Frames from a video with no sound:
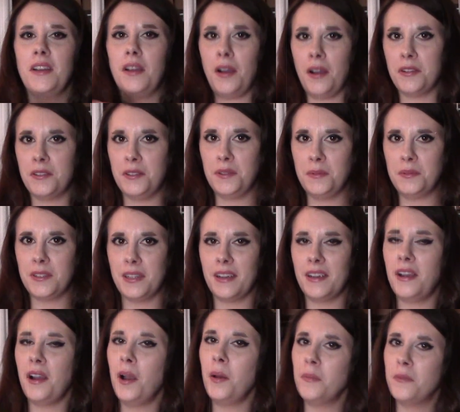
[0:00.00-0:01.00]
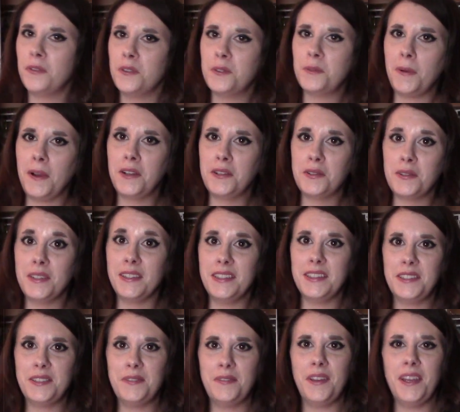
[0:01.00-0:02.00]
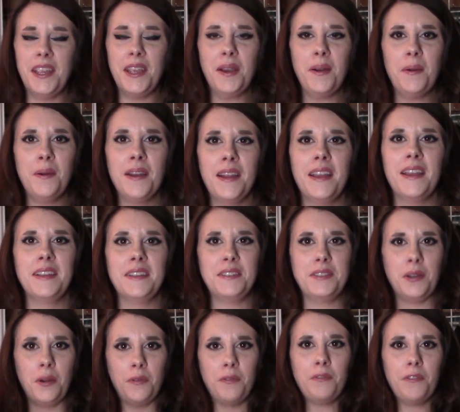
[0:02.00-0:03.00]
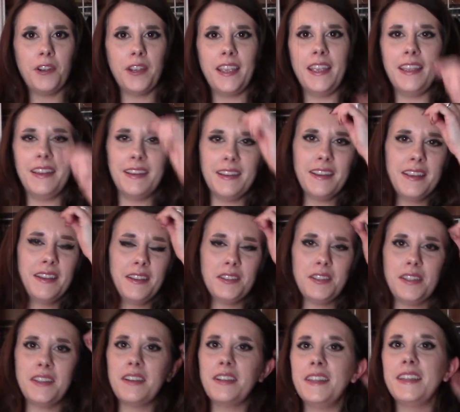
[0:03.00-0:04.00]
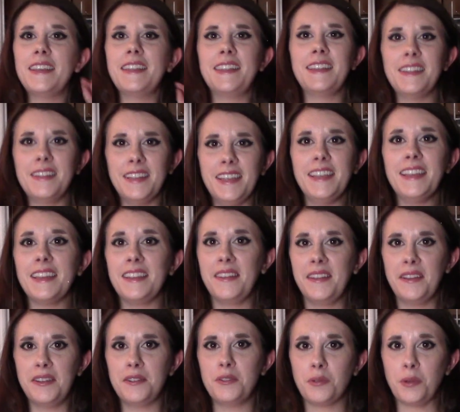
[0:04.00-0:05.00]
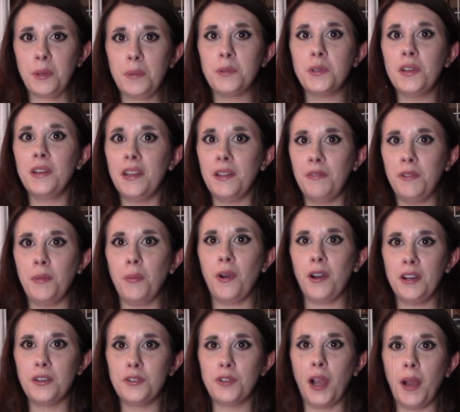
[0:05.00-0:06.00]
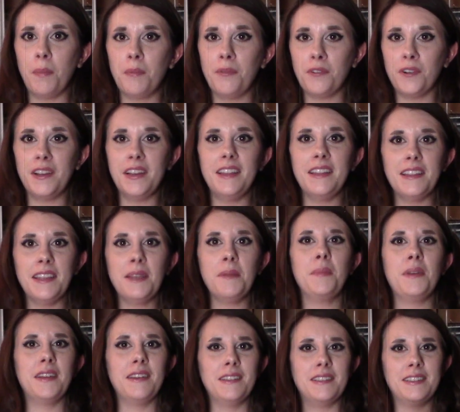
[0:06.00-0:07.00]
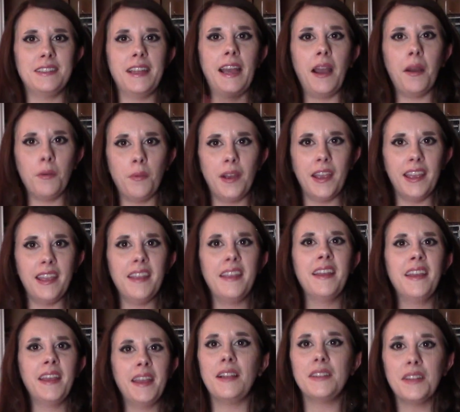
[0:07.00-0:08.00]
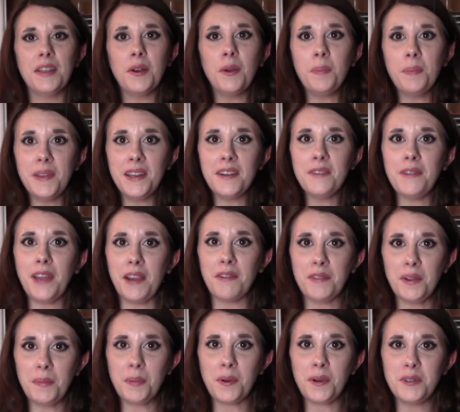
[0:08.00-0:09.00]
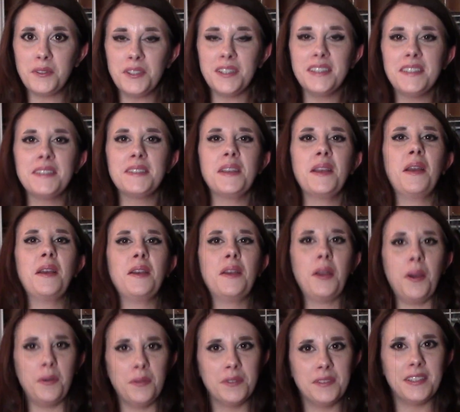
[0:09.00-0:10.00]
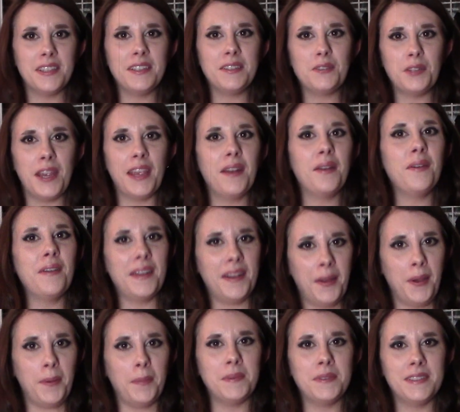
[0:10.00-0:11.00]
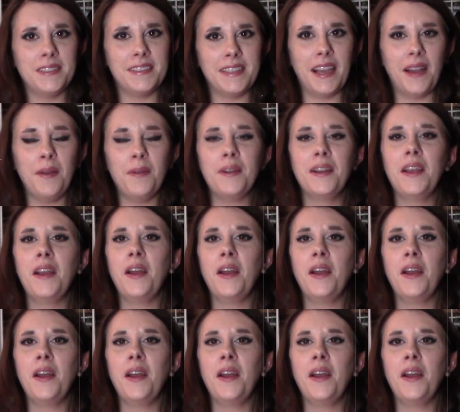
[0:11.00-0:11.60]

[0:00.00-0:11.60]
costumes.com, for sponsoring this video. Don't forget to click the link in the description if you want to shop for anything, because that way a little bit of every purchase goes to the channel and helps us out.